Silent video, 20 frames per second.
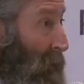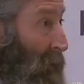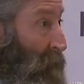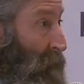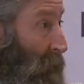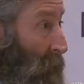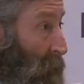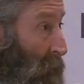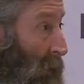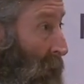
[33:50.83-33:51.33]

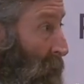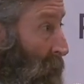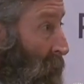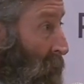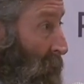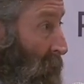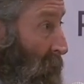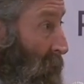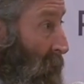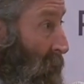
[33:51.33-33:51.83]
Buffalo not
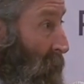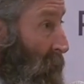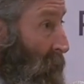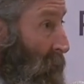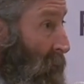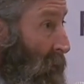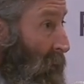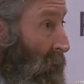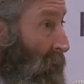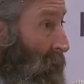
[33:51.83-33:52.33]
long ago.
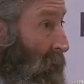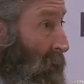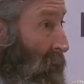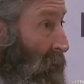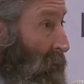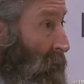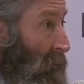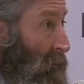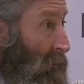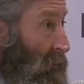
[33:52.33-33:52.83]

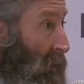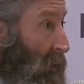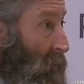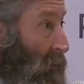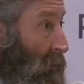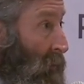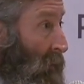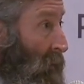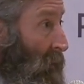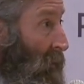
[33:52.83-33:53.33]

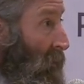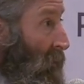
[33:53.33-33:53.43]
So